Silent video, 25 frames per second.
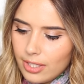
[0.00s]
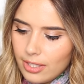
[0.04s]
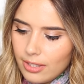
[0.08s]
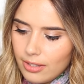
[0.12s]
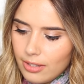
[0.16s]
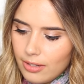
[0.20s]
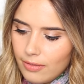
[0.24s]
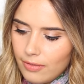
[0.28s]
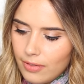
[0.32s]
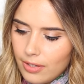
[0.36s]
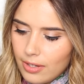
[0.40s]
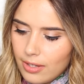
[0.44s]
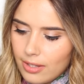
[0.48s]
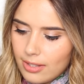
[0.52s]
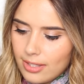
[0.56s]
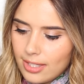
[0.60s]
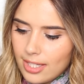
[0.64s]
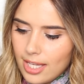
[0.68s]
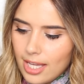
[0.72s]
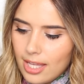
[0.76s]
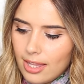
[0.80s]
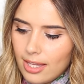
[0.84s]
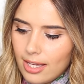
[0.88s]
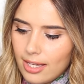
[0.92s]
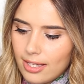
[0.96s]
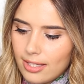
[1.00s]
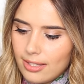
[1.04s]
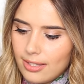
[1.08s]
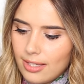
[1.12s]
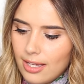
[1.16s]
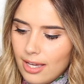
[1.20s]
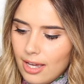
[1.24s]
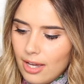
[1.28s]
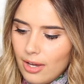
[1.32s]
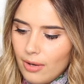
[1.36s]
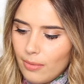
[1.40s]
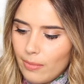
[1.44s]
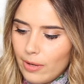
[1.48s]
I don't know if you can see this
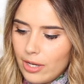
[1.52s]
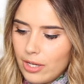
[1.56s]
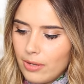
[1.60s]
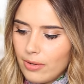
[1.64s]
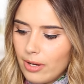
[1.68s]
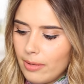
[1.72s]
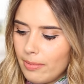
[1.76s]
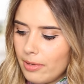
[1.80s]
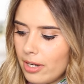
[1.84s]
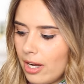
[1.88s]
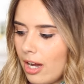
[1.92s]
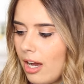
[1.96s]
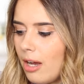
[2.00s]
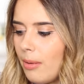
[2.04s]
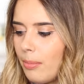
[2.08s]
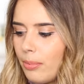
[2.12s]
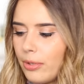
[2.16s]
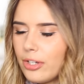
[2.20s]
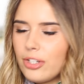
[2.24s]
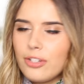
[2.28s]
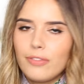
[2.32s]
when you open it up,